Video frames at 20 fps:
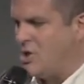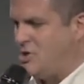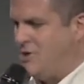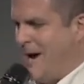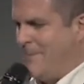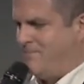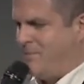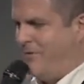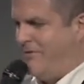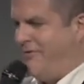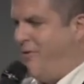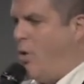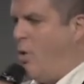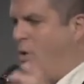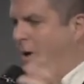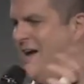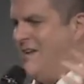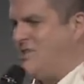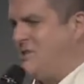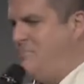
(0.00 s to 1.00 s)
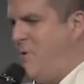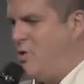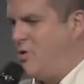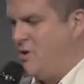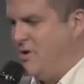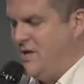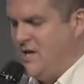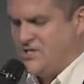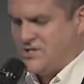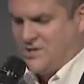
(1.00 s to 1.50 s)
chapter 4, I spoke
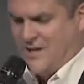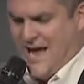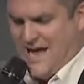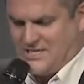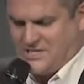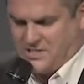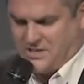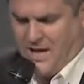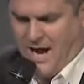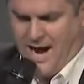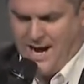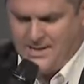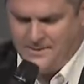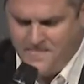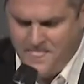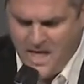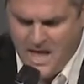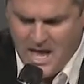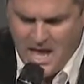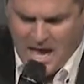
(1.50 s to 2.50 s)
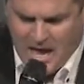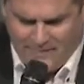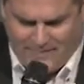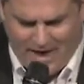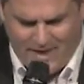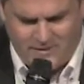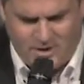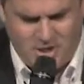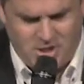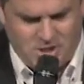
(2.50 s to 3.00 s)
of this last night,
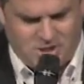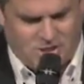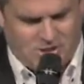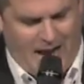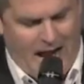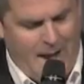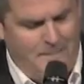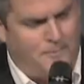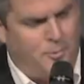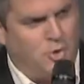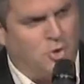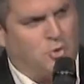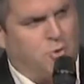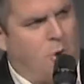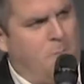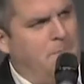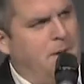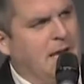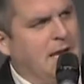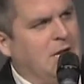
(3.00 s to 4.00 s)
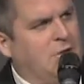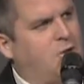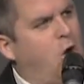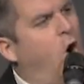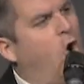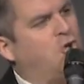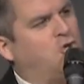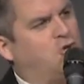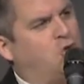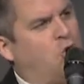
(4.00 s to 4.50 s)
that the disciples were being
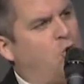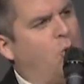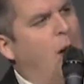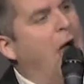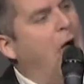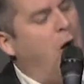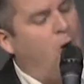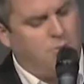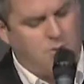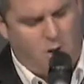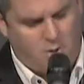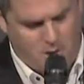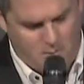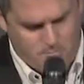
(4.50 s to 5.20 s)
tossed around on a